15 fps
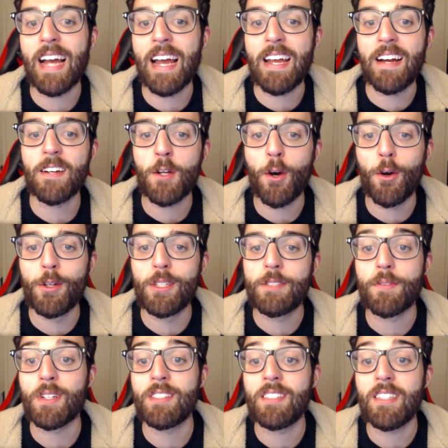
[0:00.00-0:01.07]
KR codes
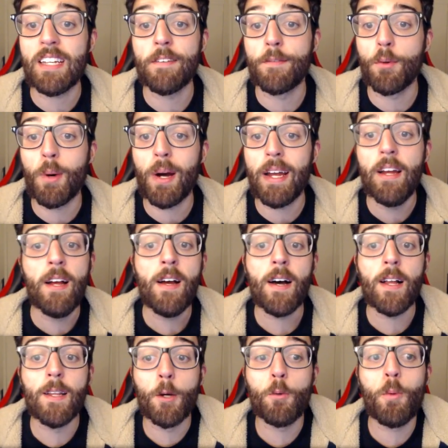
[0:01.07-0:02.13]
for us to give away,
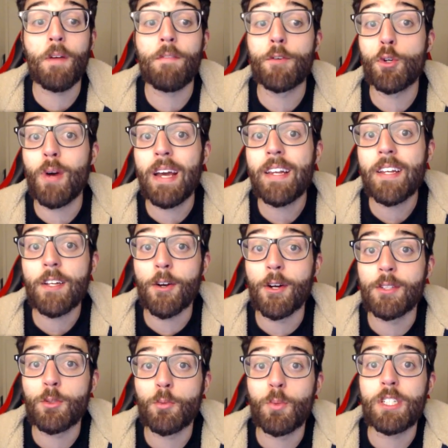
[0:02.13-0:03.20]
along with creator
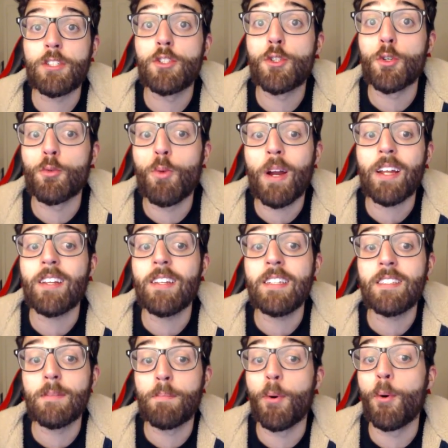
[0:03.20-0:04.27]
codes which directly
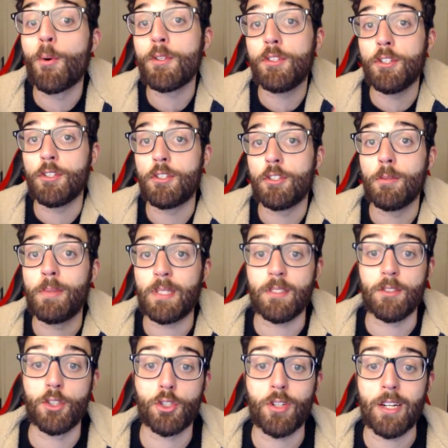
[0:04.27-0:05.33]
support YouTubers
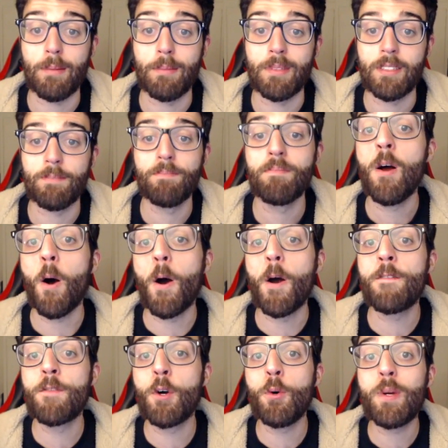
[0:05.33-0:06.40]
and streamers.
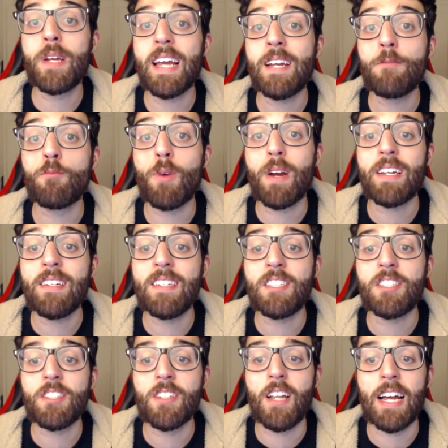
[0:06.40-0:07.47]
Overall, getting
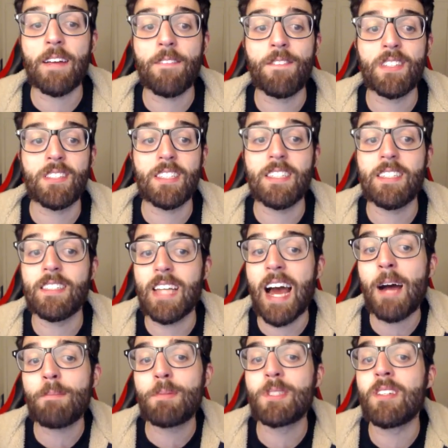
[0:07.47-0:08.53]
recognition like this is
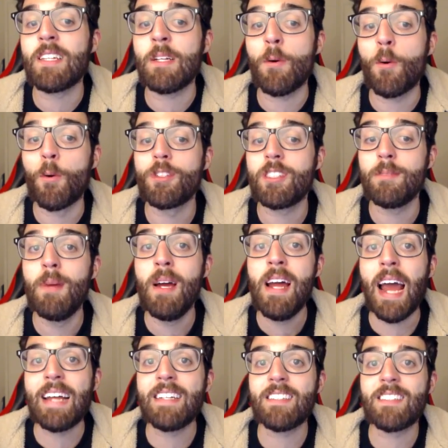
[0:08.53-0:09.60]
absolutely awesome,
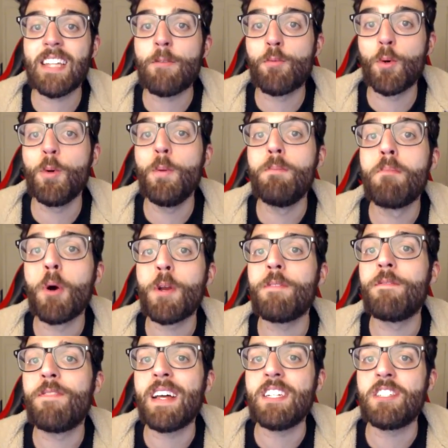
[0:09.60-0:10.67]
and it's a real
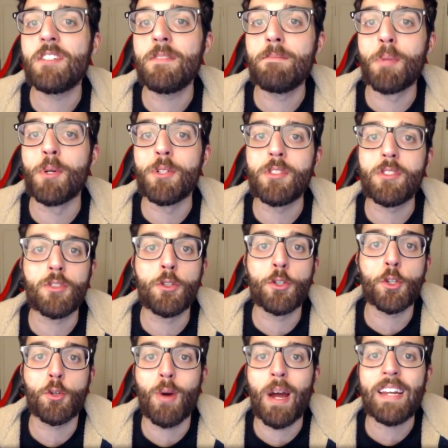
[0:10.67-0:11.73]
motivation boost to
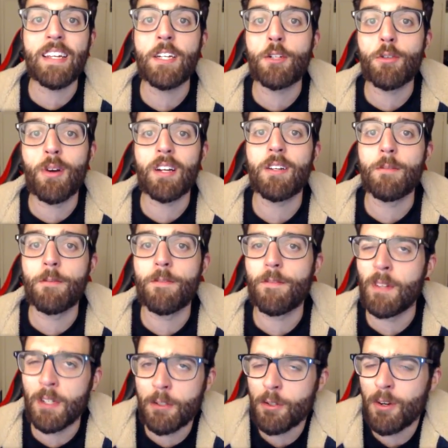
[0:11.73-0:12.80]
creating Krunker
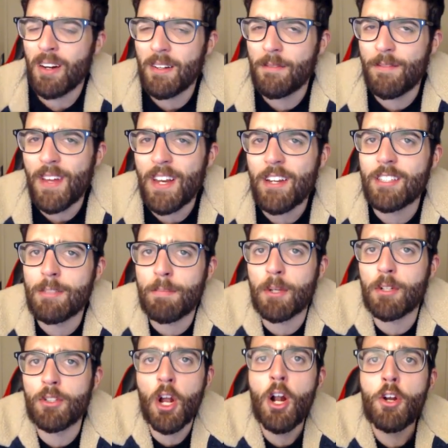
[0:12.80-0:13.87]
videos,
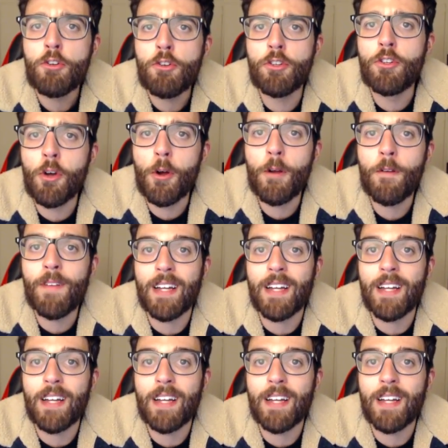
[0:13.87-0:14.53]
because you know